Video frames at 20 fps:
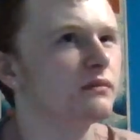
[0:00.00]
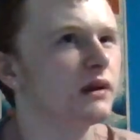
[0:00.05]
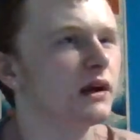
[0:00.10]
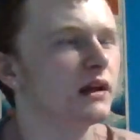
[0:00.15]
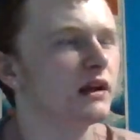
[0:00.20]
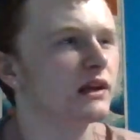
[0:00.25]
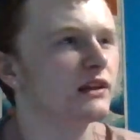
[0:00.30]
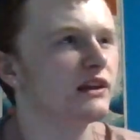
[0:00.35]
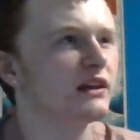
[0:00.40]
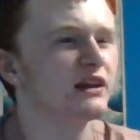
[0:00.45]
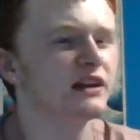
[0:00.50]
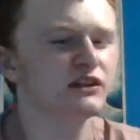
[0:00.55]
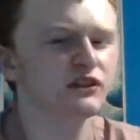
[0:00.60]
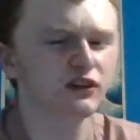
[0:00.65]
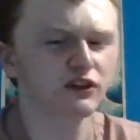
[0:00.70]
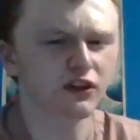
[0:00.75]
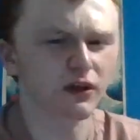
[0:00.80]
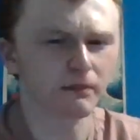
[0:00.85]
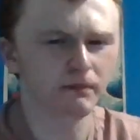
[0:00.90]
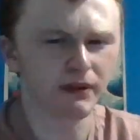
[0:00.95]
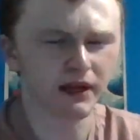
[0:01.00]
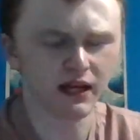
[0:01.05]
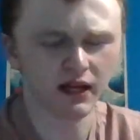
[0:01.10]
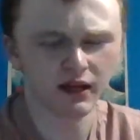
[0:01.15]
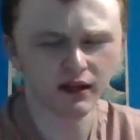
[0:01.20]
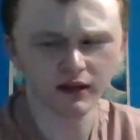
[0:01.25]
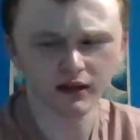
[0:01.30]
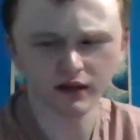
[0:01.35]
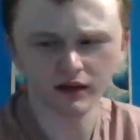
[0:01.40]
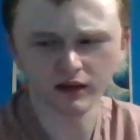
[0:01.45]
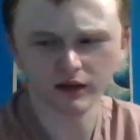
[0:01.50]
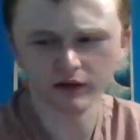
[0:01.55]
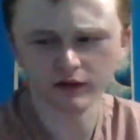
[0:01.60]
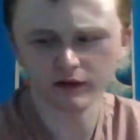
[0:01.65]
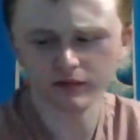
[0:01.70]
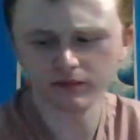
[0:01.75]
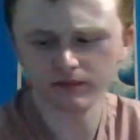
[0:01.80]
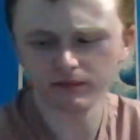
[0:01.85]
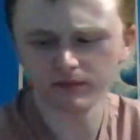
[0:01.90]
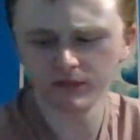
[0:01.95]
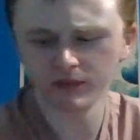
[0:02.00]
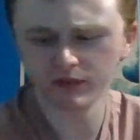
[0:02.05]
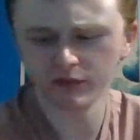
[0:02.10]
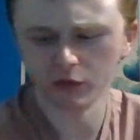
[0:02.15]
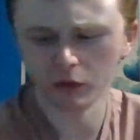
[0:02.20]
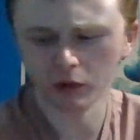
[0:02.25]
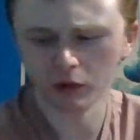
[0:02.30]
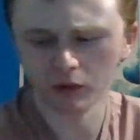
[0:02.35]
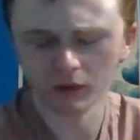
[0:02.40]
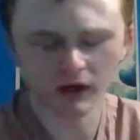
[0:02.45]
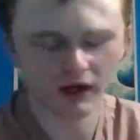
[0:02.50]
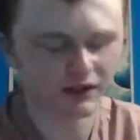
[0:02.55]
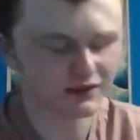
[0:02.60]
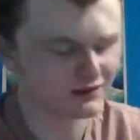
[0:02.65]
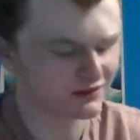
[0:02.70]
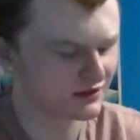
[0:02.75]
Hell, I think he took the pin in the four-way.